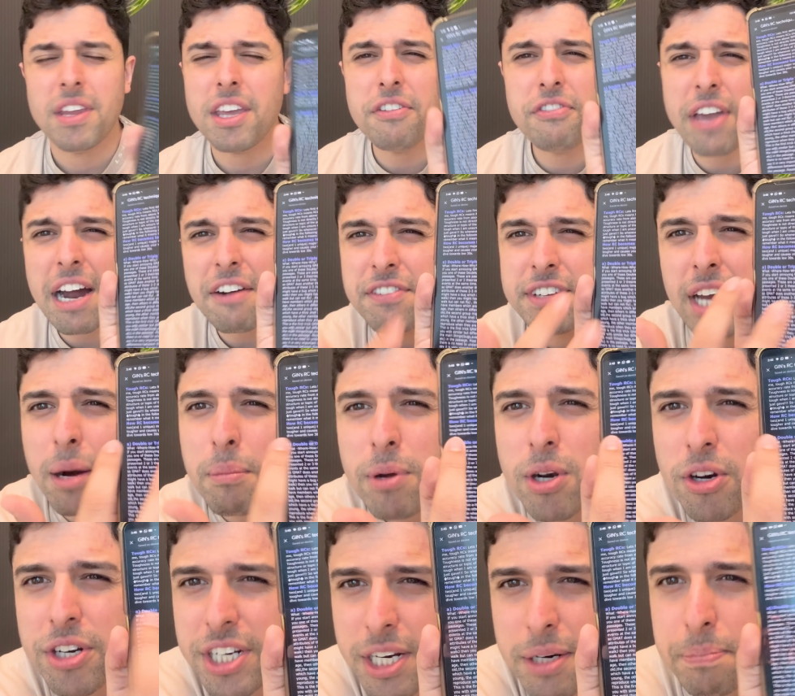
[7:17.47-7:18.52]
if you have
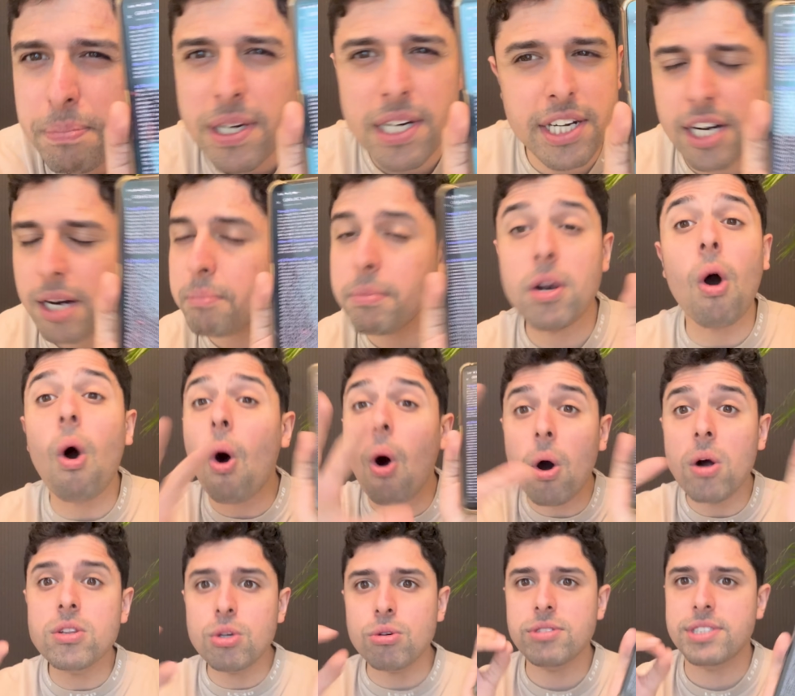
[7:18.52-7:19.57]
double or triple trouble,
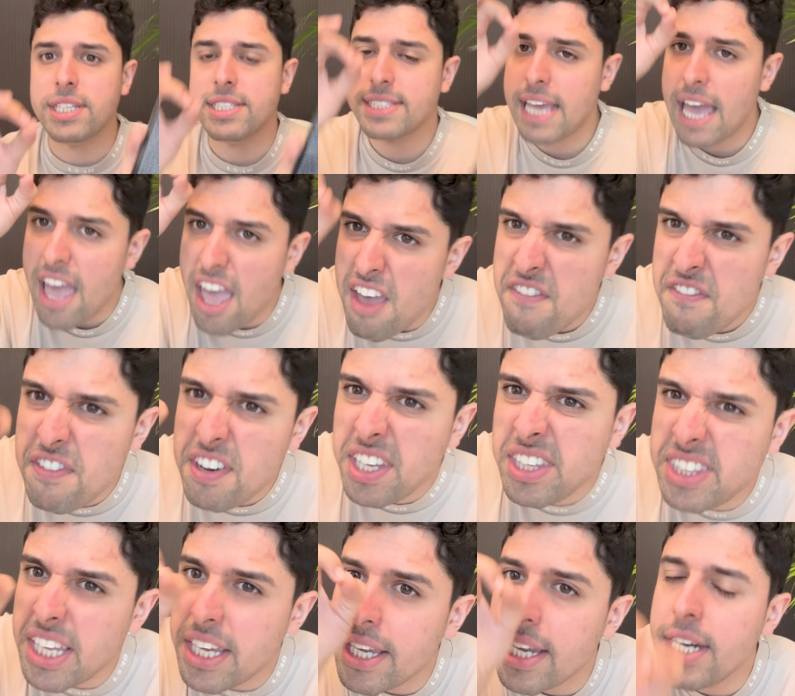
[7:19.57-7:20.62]
all those things,
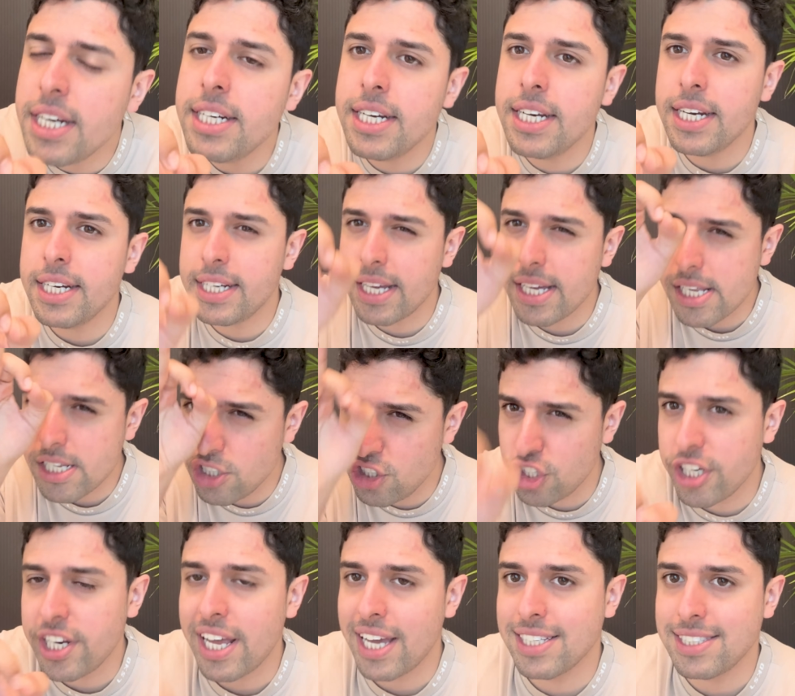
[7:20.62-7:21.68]
everything in detail
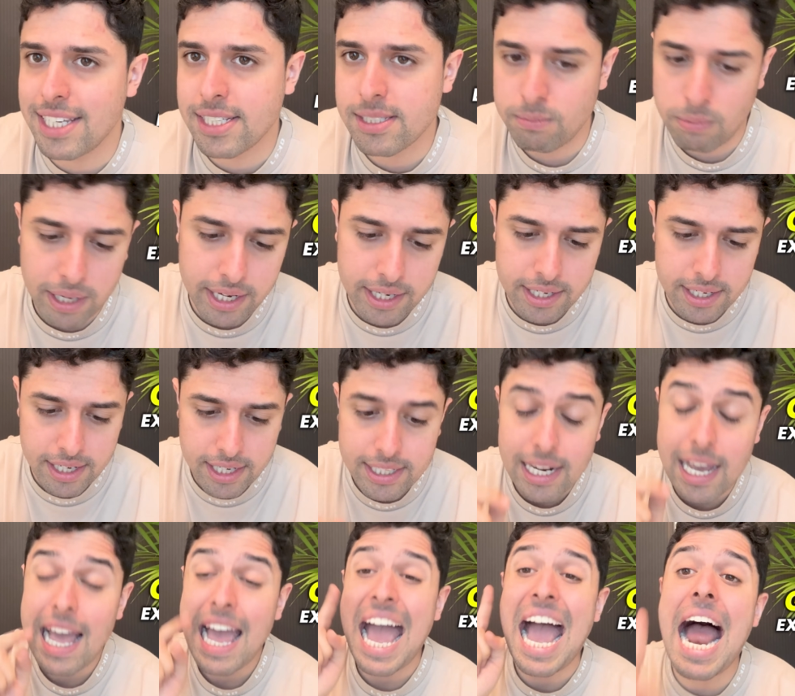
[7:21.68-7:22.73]
Jin has explained in it.
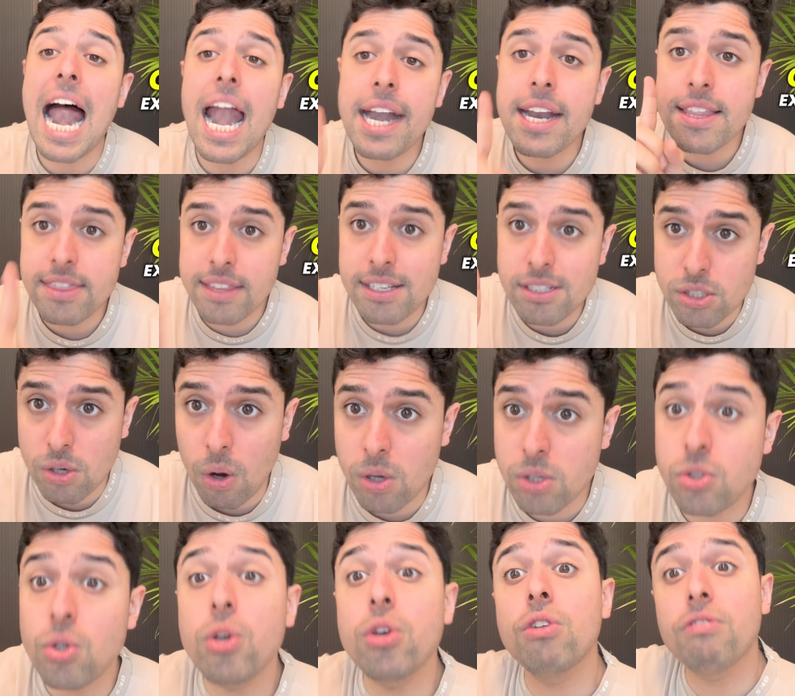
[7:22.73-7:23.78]
And this
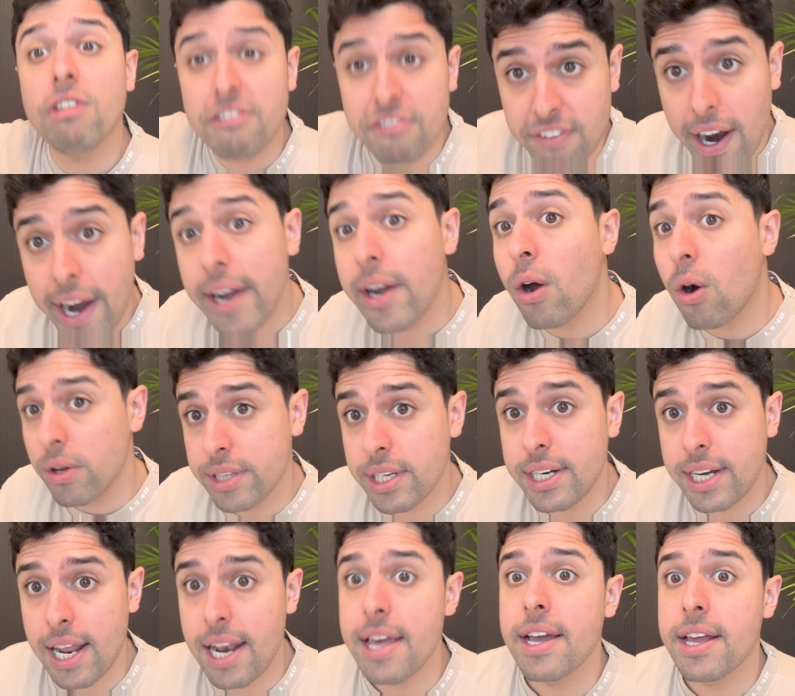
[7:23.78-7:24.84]
also you will find on the
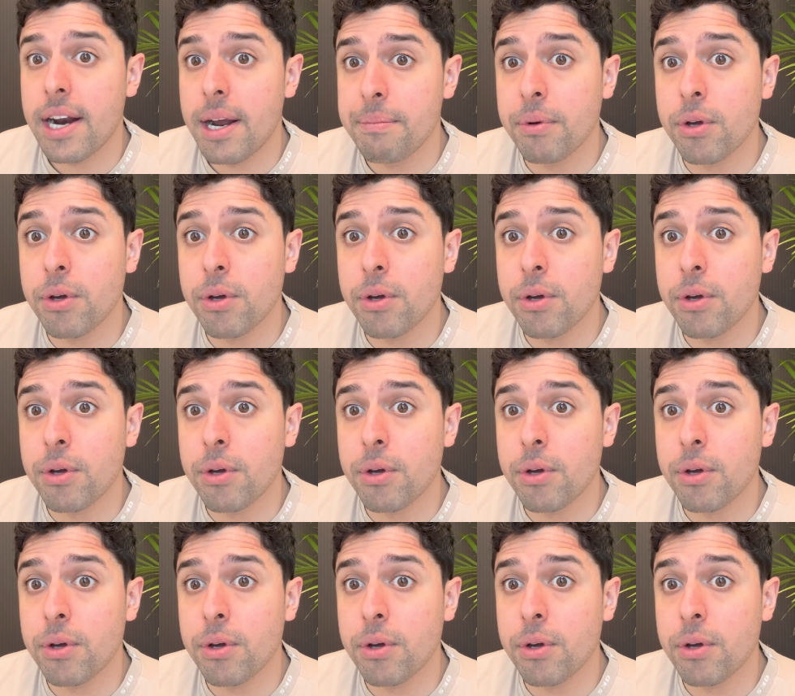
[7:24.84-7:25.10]
Telegram